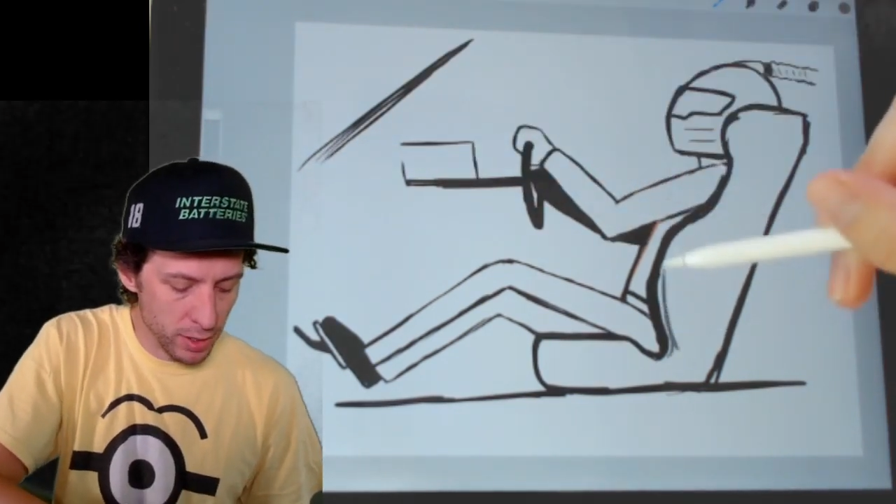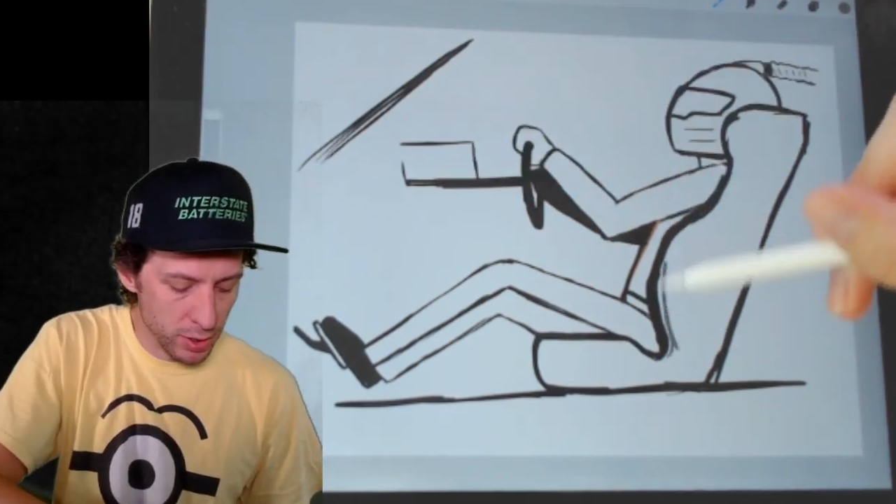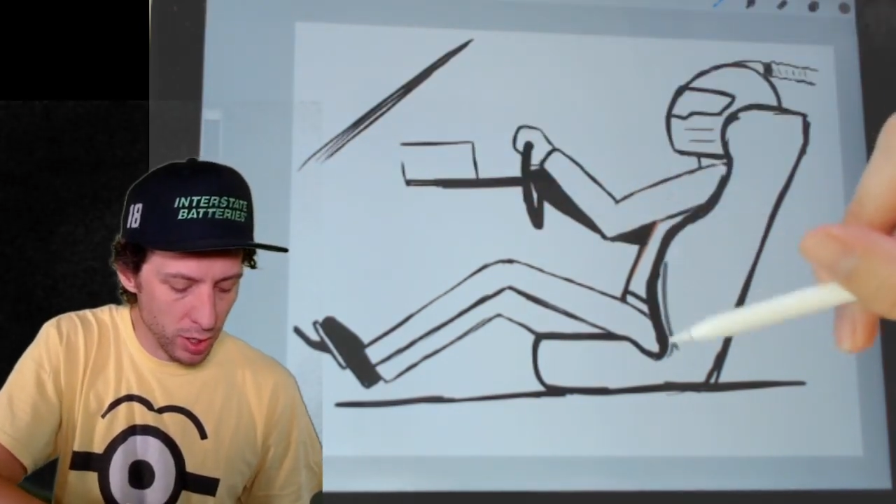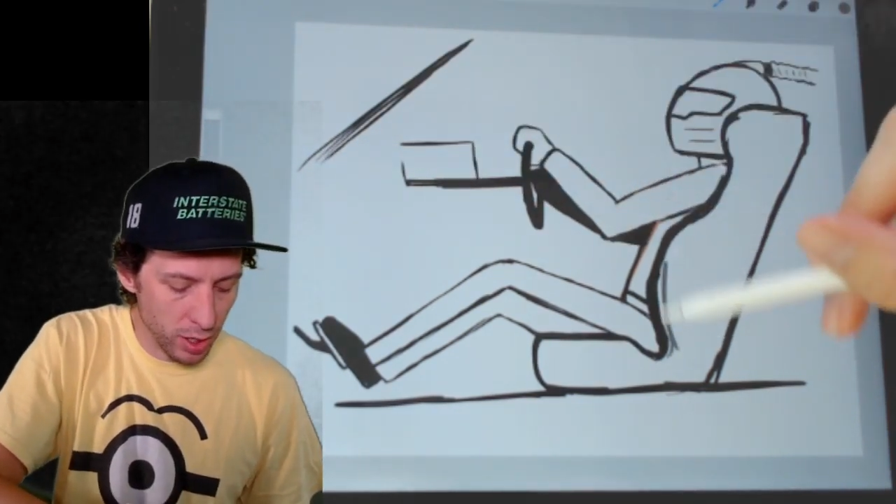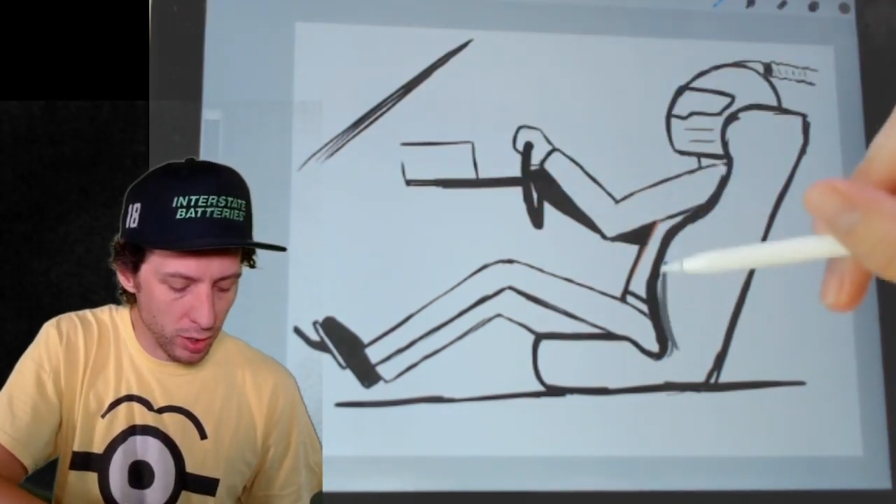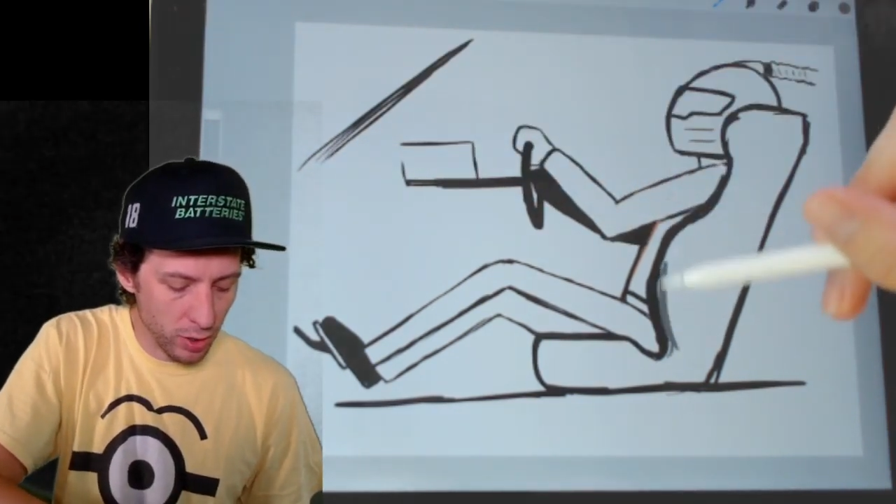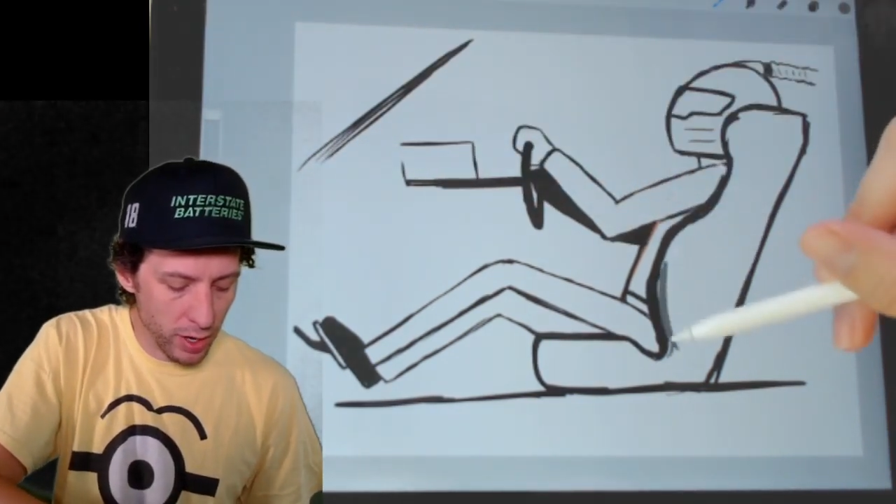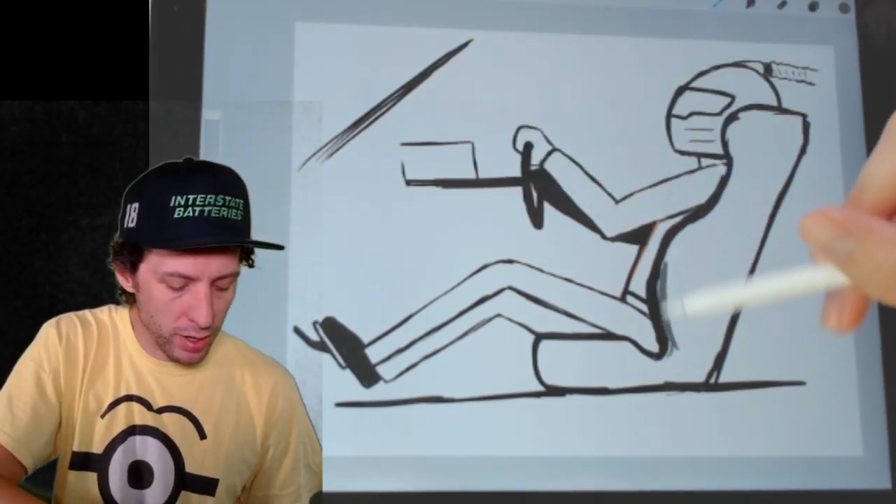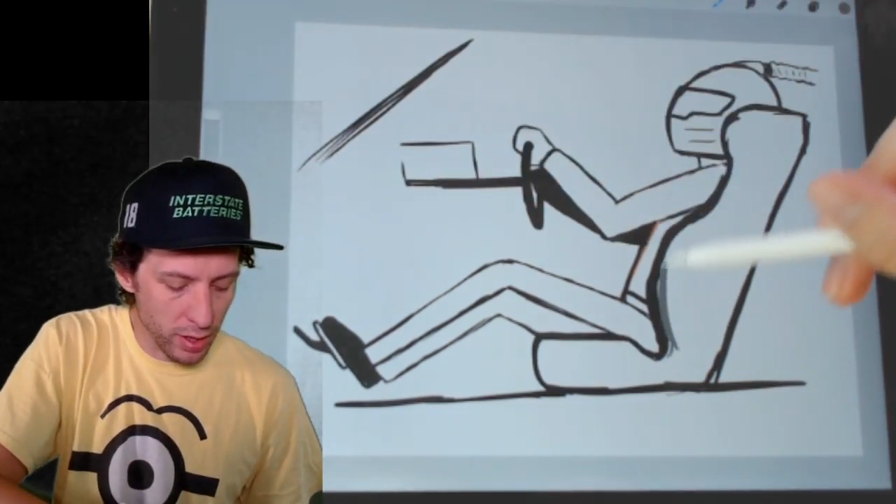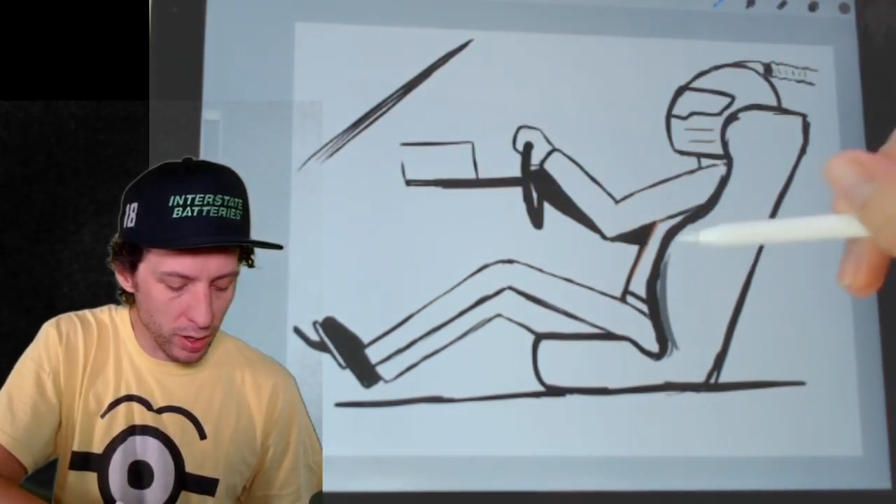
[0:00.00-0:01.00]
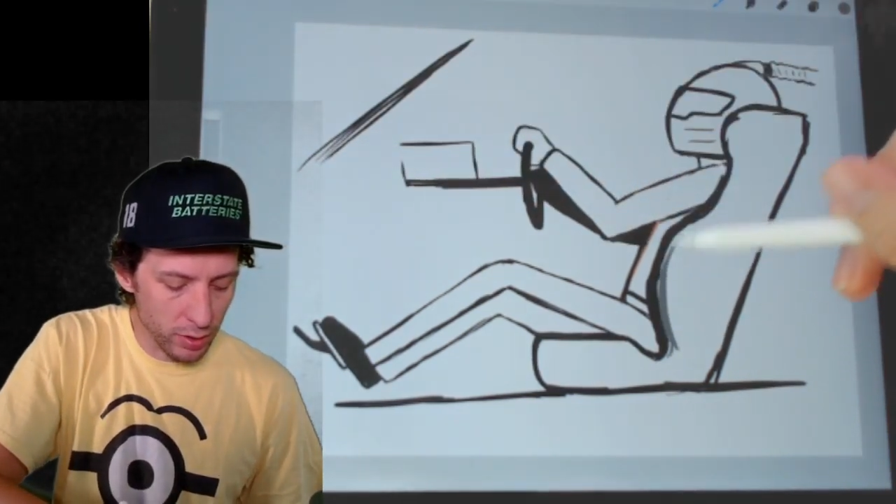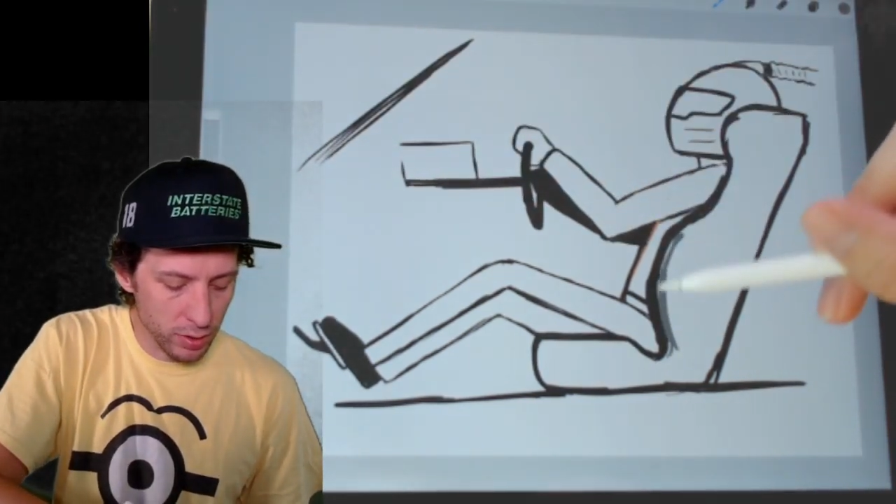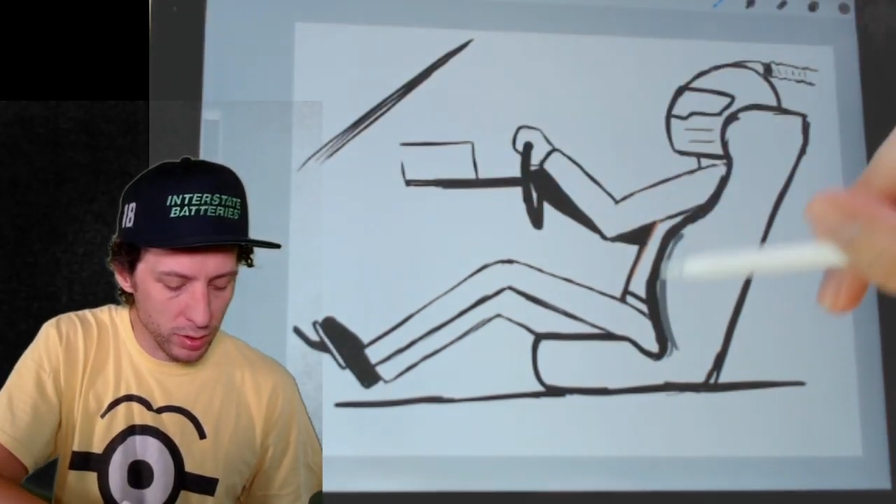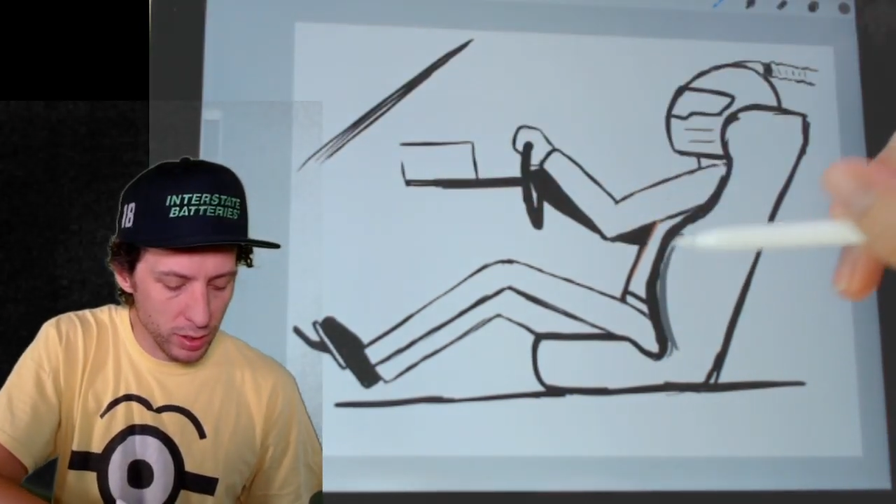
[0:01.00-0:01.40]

dark gray though.